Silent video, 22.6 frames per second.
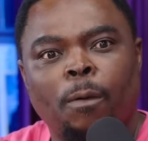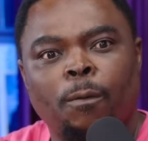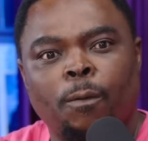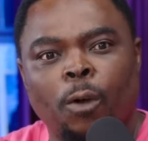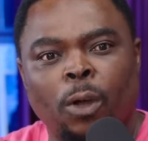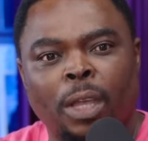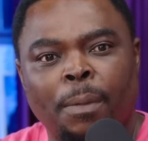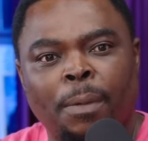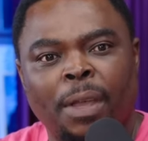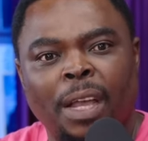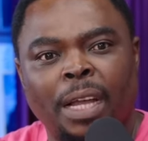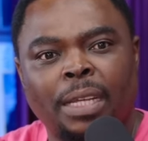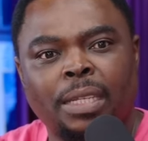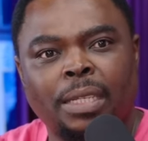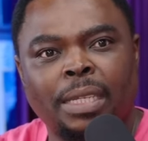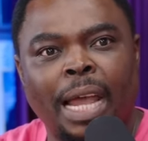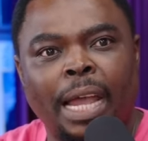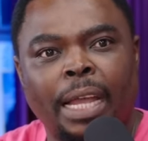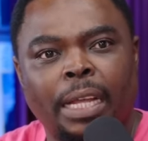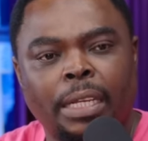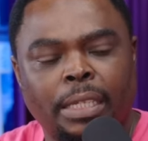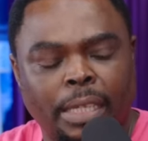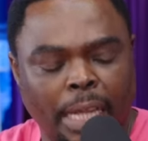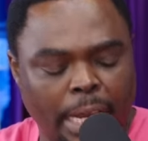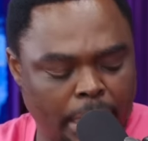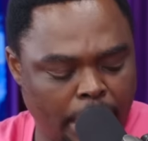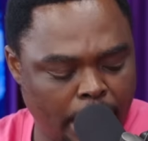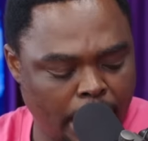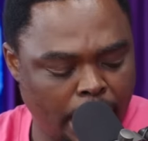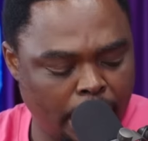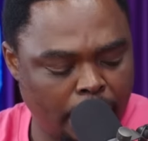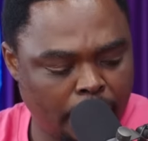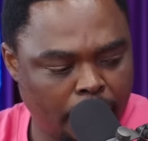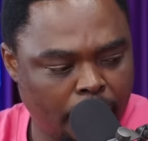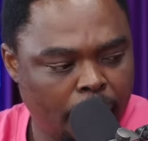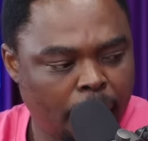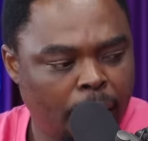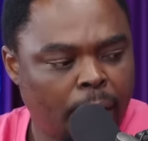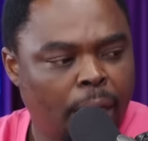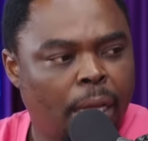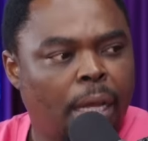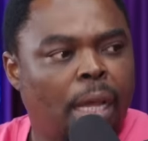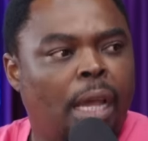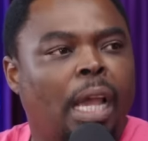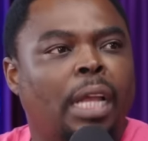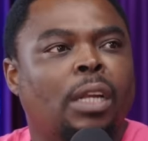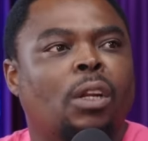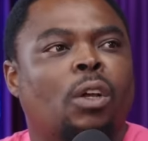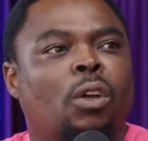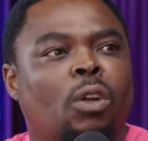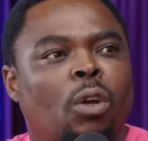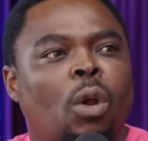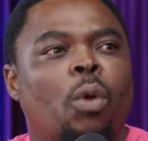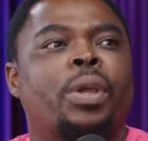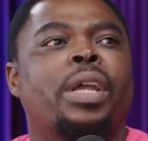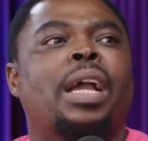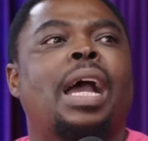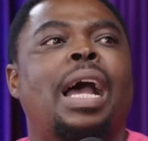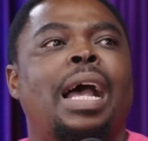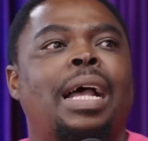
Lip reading: for keeping us tight and growing